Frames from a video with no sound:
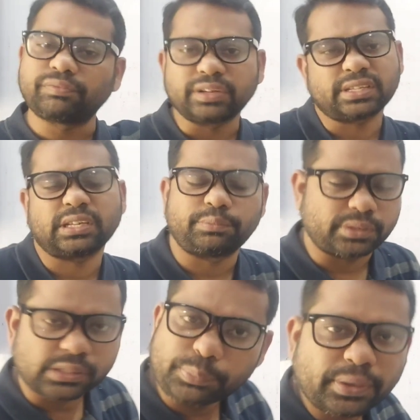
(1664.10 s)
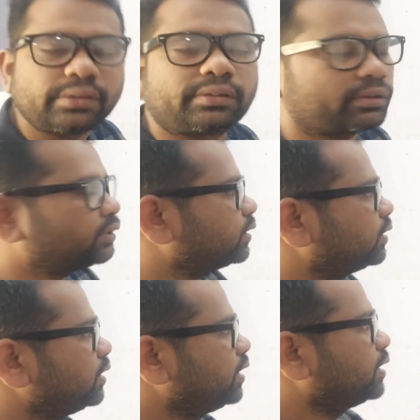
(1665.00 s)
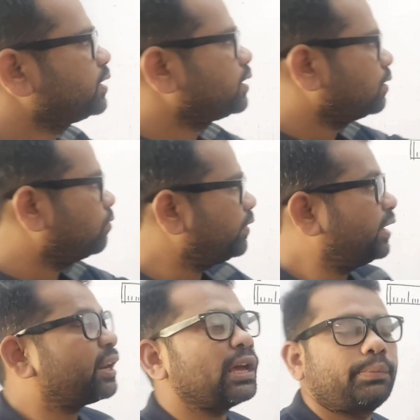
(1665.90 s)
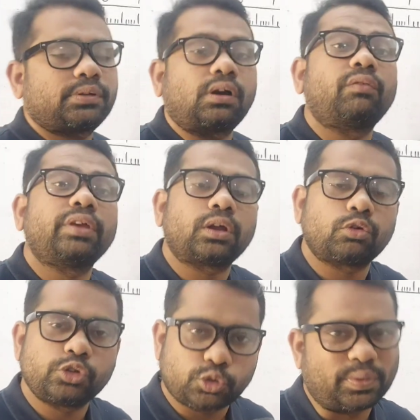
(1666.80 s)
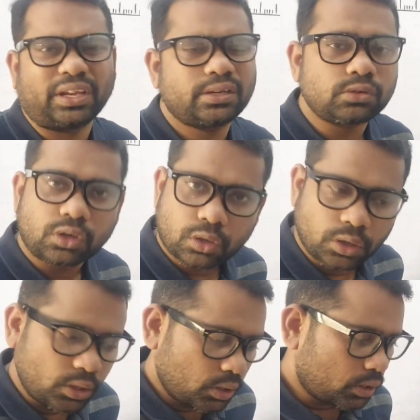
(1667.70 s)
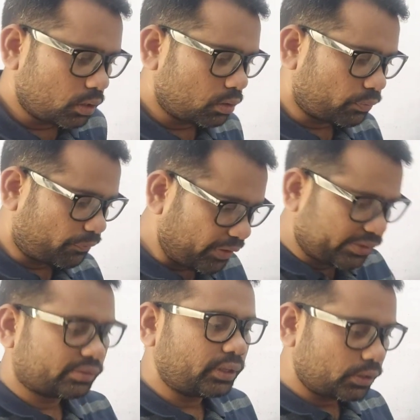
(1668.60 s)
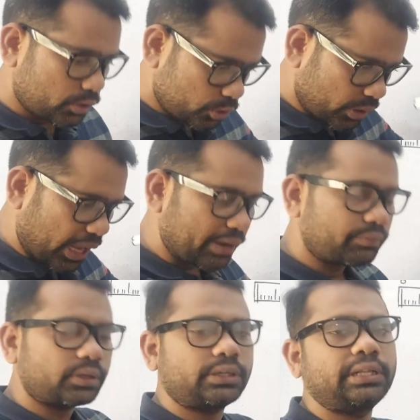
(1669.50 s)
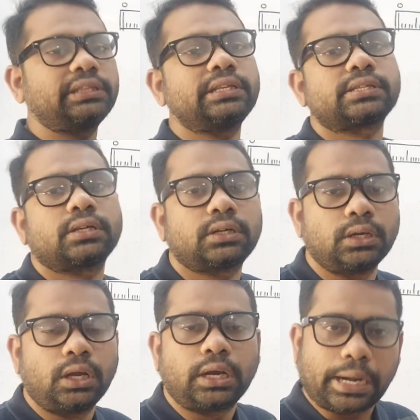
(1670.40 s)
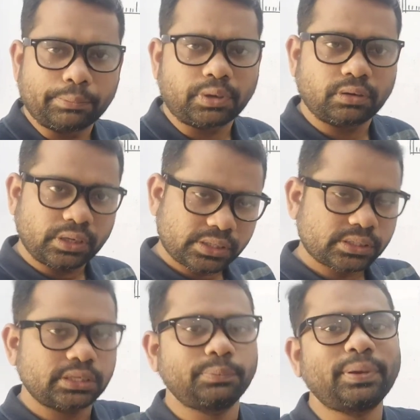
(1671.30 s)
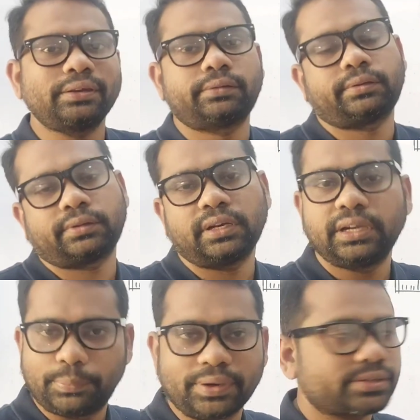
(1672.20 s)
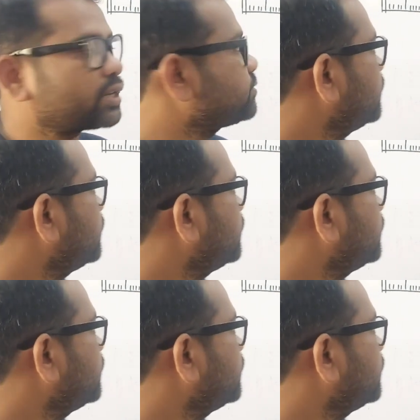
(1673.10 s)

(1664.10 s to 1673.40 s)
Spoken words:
or 15 centimeters, depends on the vernier calipers how we are going to make. It is not fixed that should have till this number. It depends